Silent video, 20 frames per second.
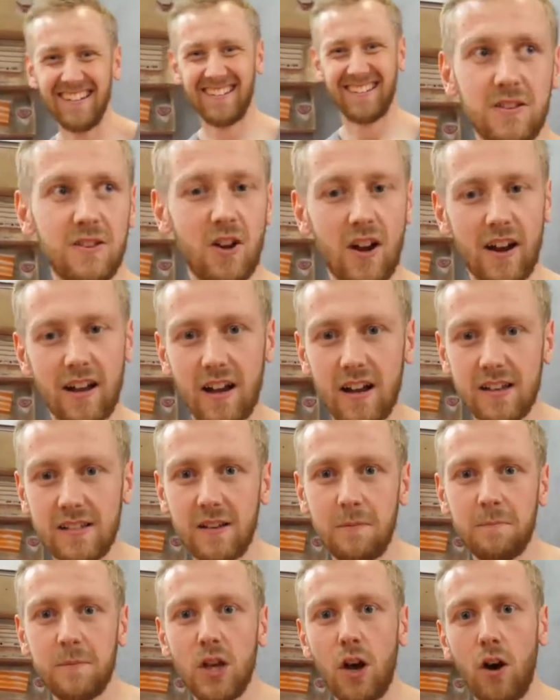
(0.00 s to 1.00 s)
You alright
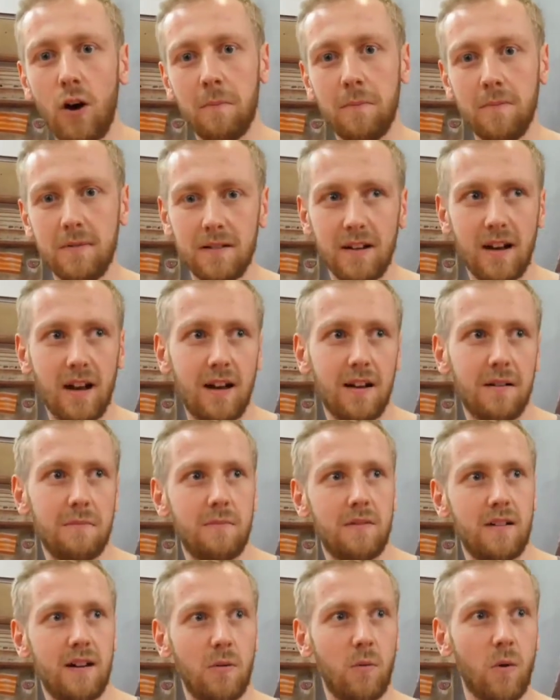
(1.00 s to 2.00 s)
guys, I'm Tom.
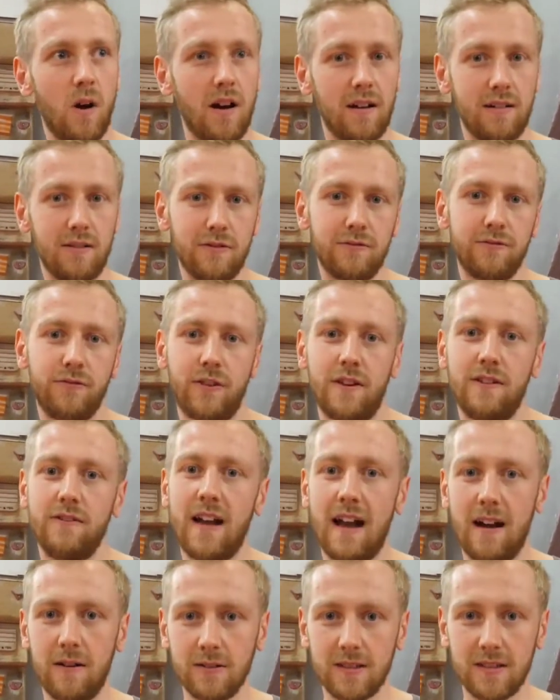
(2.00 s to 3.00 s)
I work on front of
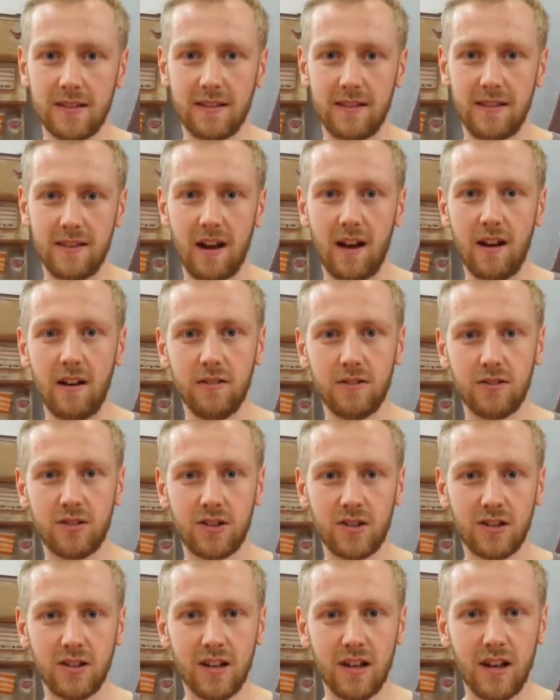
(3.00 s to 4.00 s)
house at the
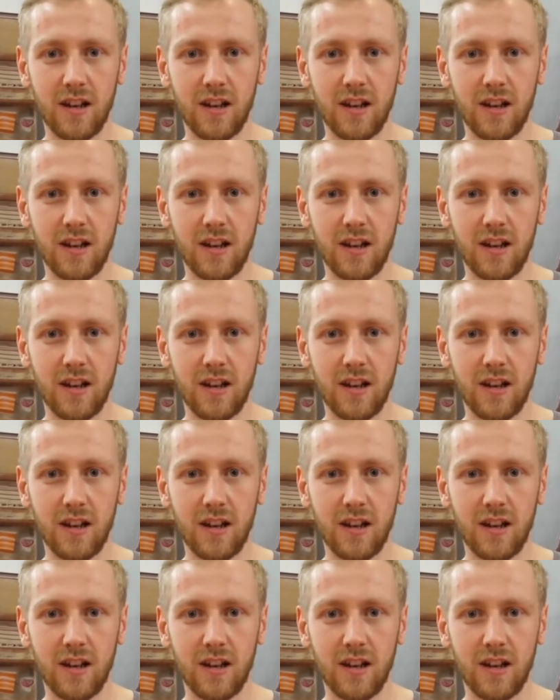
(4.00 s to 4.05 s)
Arch.